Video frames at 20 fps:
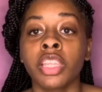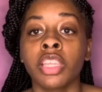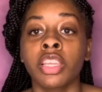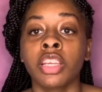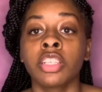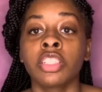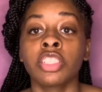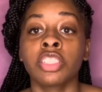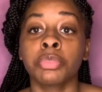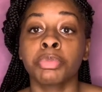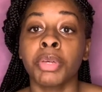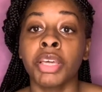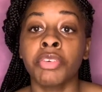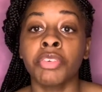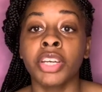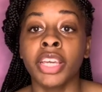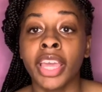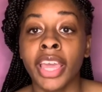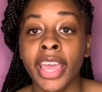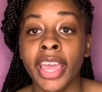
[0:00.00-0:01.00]
You just pay
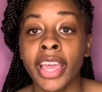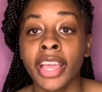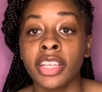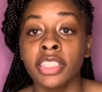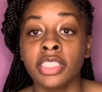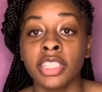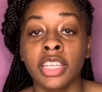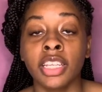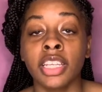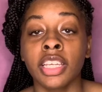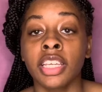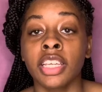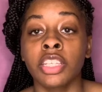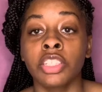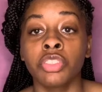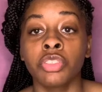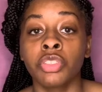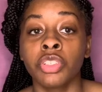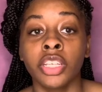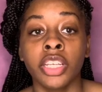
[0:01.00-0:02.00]
with cash, and then
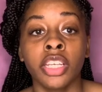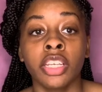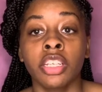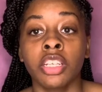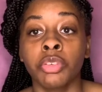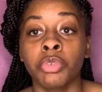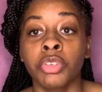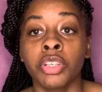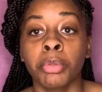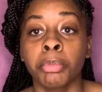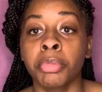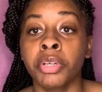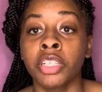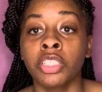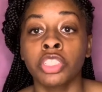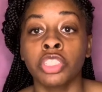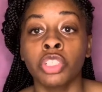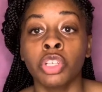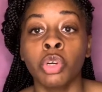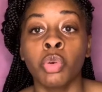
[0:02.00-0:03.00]
you will end up with a
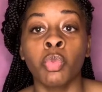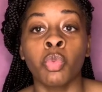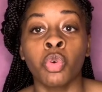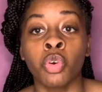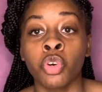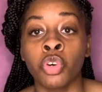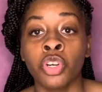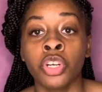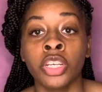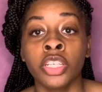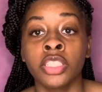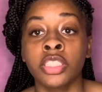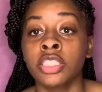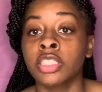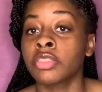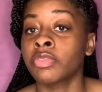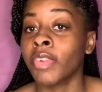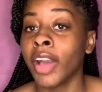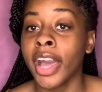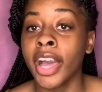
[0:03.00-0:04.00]
bunch of
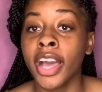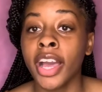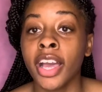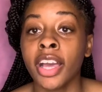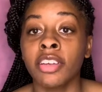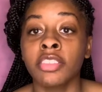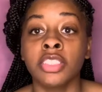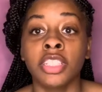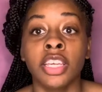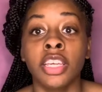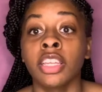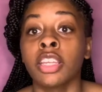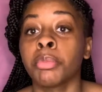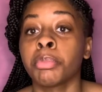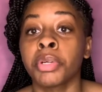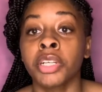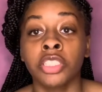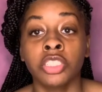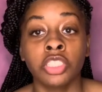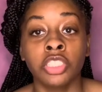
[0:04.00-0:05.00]
ones, fives, and a
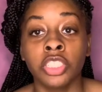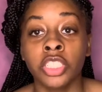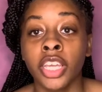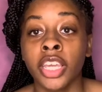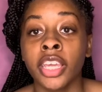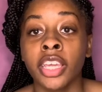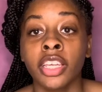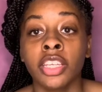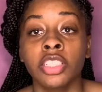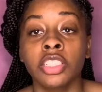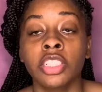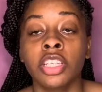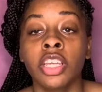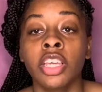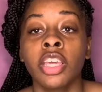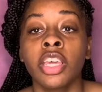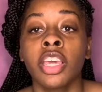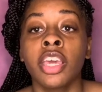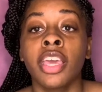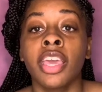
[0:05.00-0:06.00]
bunch of change.
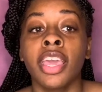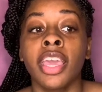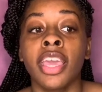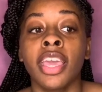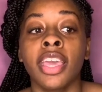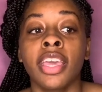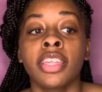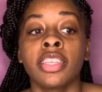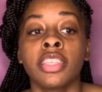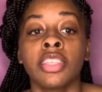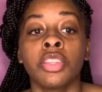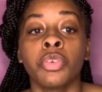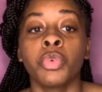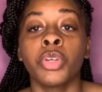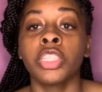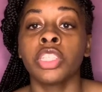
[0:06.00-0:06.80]
And with